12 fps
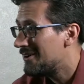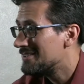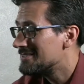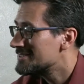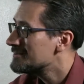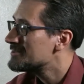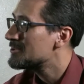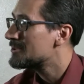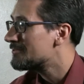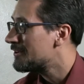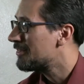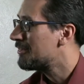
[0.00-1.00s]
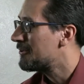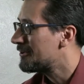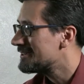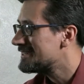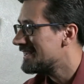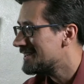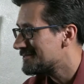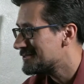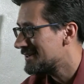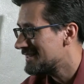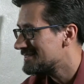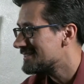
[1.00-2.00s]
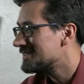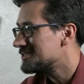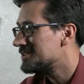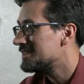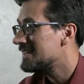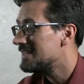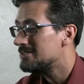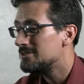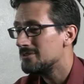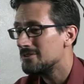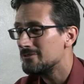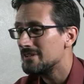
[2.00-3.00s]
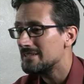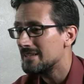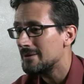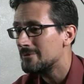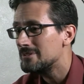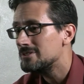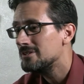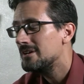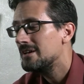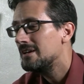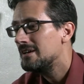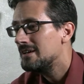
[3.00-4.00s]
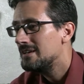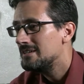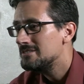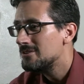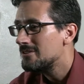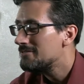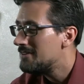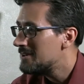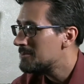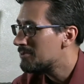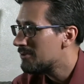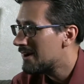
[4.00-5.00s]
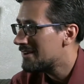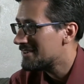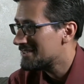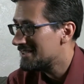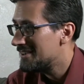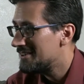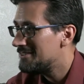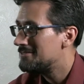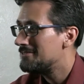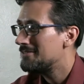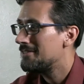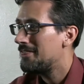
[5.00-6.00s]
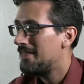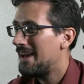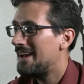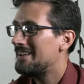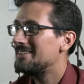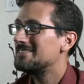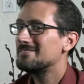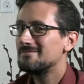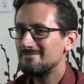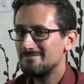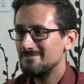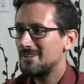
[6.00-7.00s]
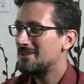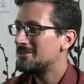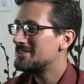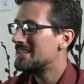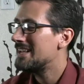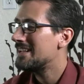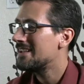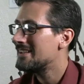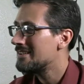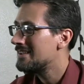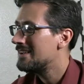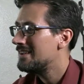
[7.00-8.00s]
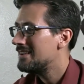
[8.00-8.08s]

on some sort of authoritative translation into the Greek language. So the final product of that undertaking